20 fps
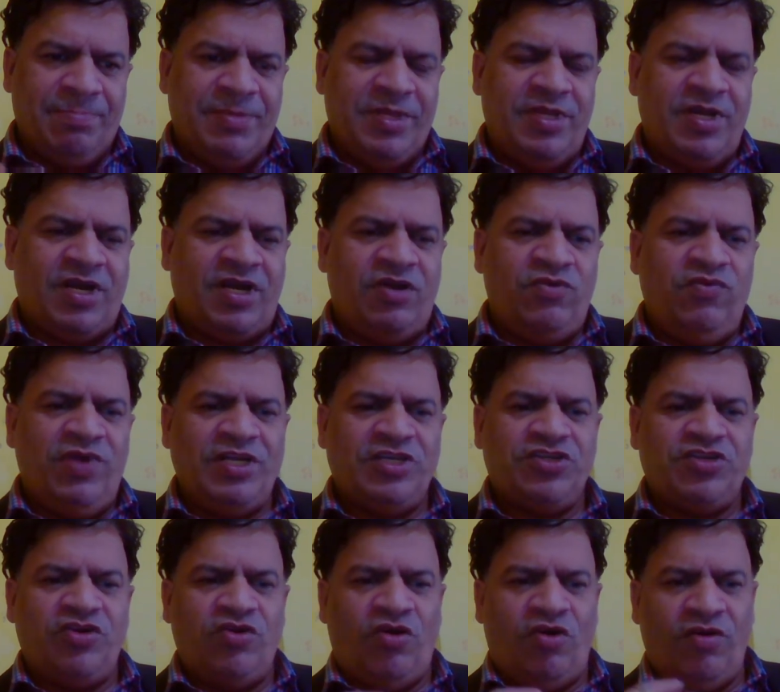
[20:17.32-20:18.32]
the
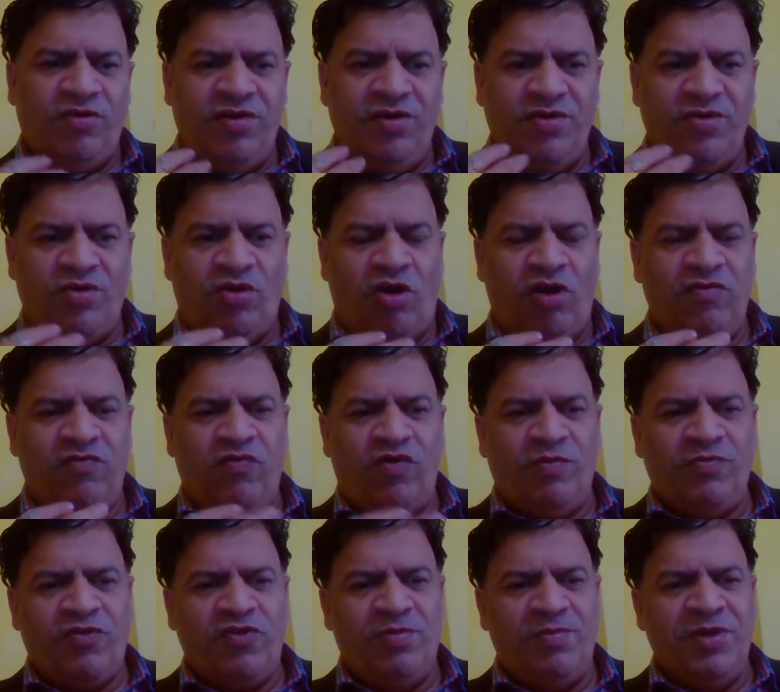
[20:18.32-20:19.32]
Convention on All
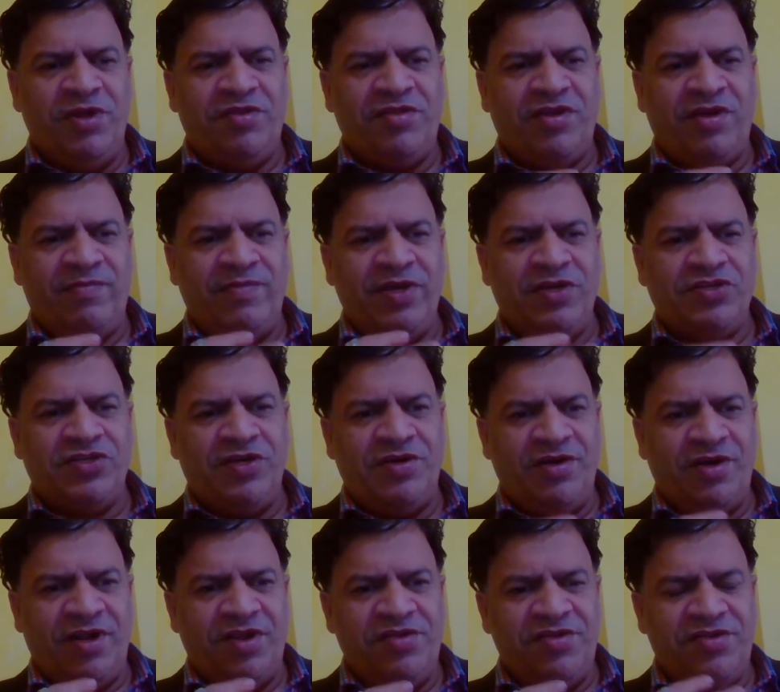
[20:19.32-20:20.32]
Forms of Discrimination
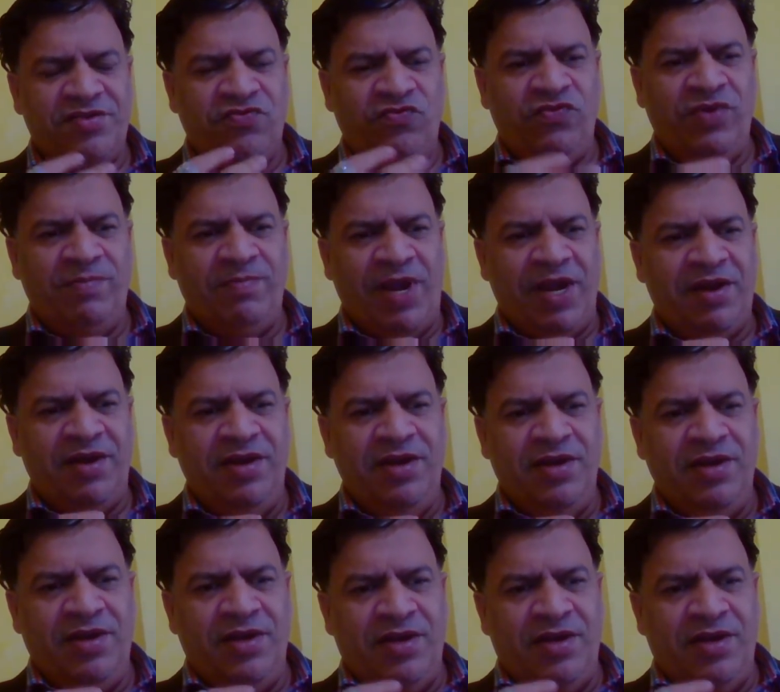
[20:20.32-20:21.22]
Against Women,